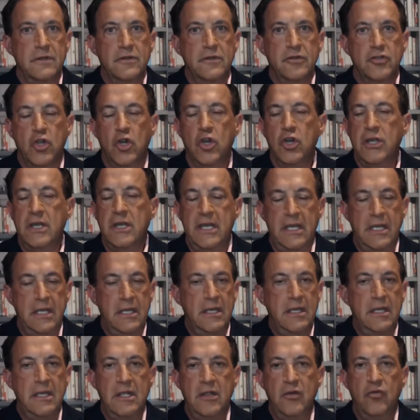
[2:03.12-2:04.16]

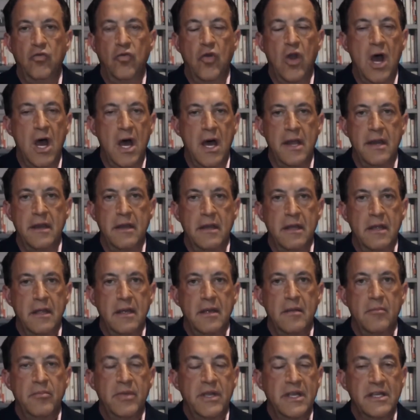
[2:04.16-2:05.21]
Turkey, Iran,
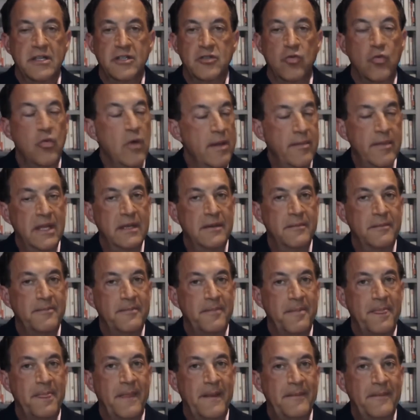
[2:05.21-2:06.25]
because women
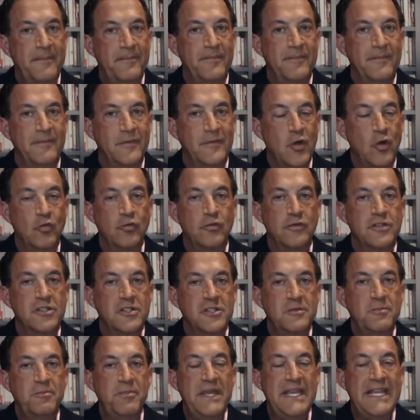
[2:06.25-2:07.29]
don't
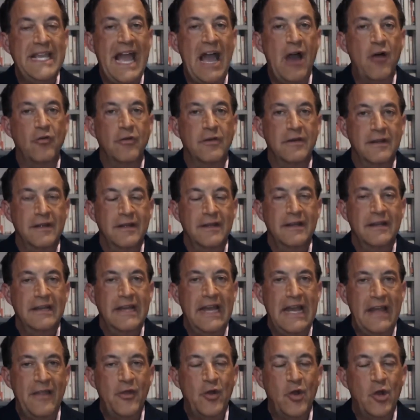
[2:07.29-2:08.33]
speak out.
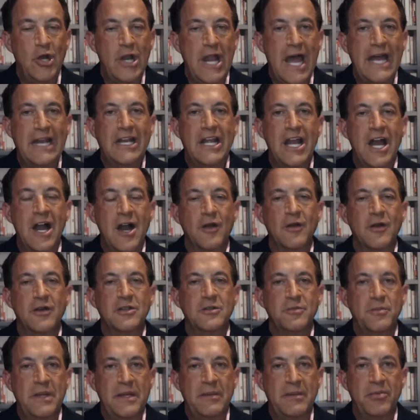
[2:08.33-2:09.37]
And they're not
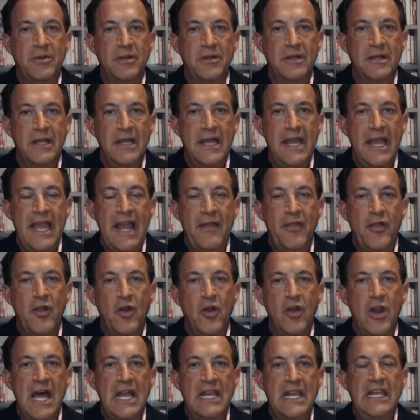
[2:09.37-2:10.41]
Congress people, and they're
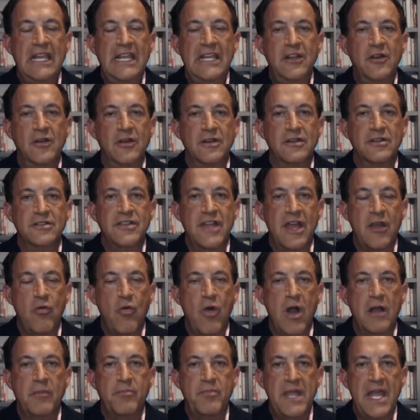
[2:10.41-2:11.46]
not leaders. They
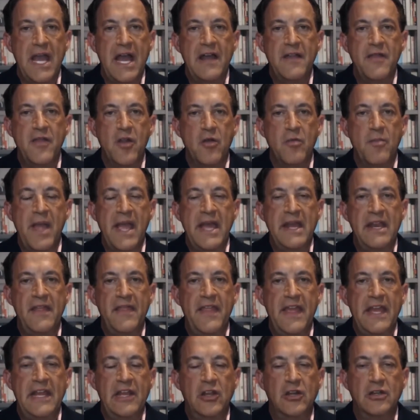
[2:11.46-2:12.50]
walk behind their men,
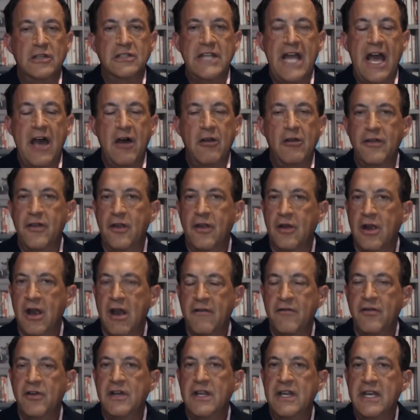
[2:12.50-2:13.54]
and they look down, and they're
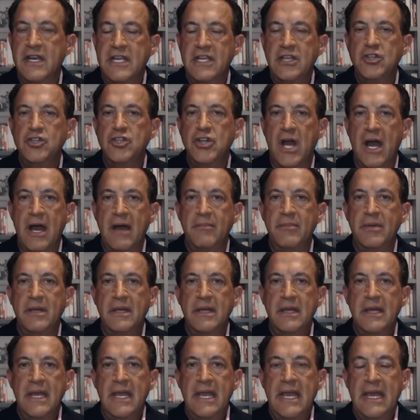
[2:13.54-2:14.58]
covered in a hijab.
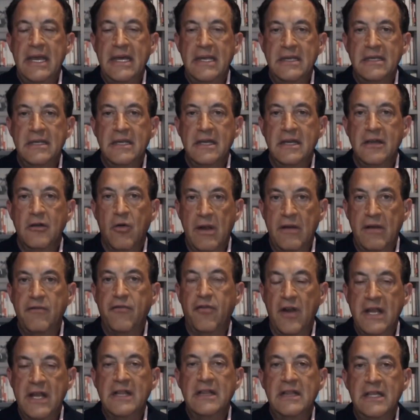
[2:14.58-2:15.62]
And quite
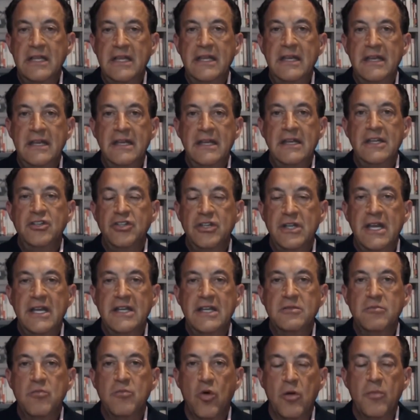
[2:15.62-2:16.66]
frankly, she
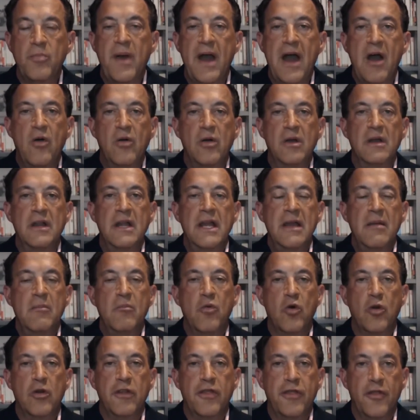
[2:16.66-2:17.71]
has more power,
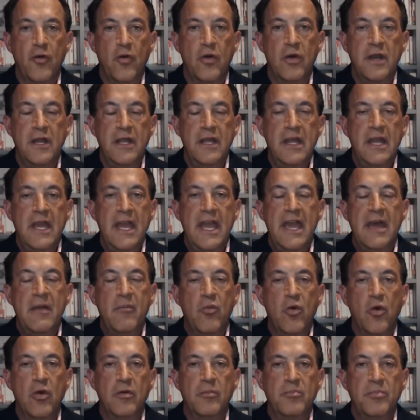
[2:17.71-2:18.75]
more authority, and
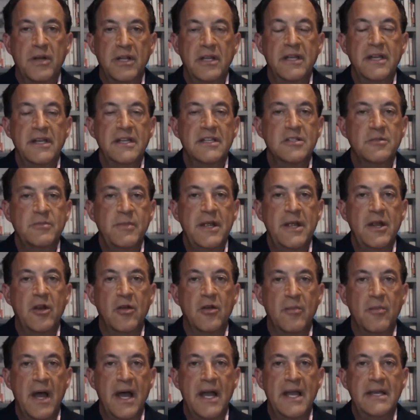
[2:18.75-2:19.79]
more ability to speak her
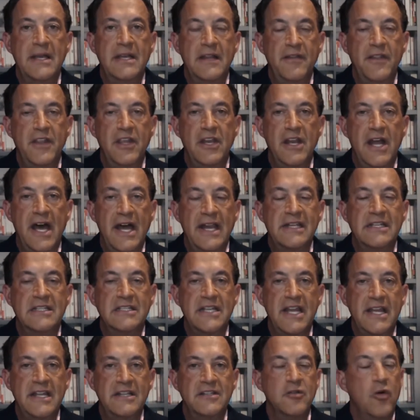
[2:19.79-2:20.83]
mind in the United
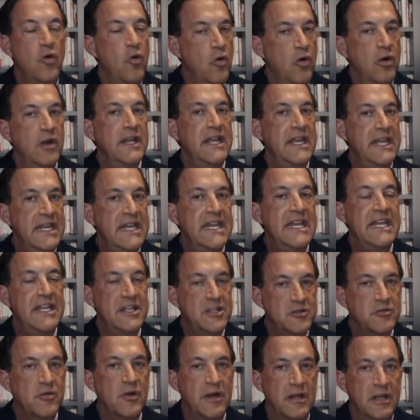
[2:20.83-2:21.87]
States or in
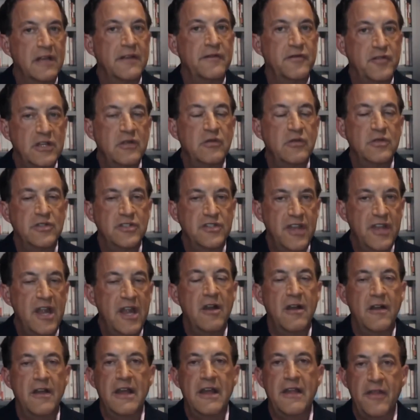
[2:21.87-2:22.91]
Israel if she was
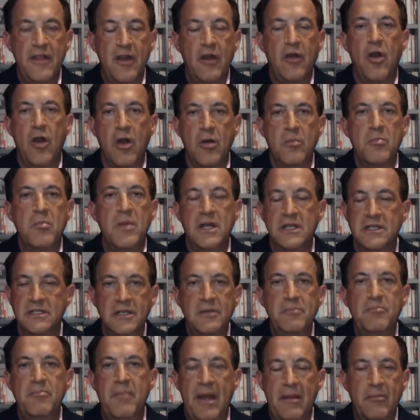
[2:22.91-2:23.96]
there. And there are
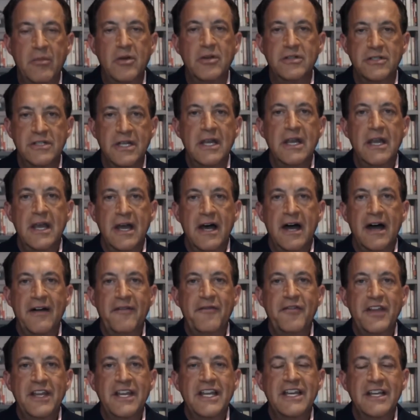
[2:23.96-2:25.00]
Muslim members
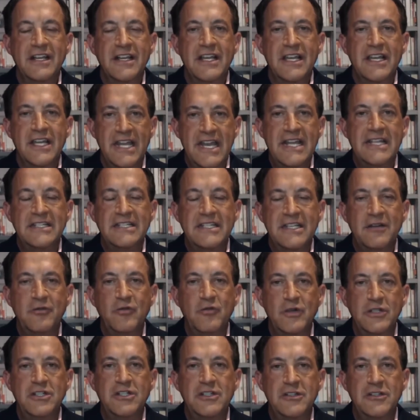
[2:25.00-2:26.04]
of the Knesset,
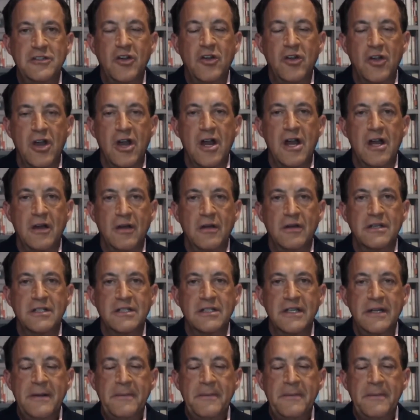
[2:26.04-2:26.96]
which is their Congress,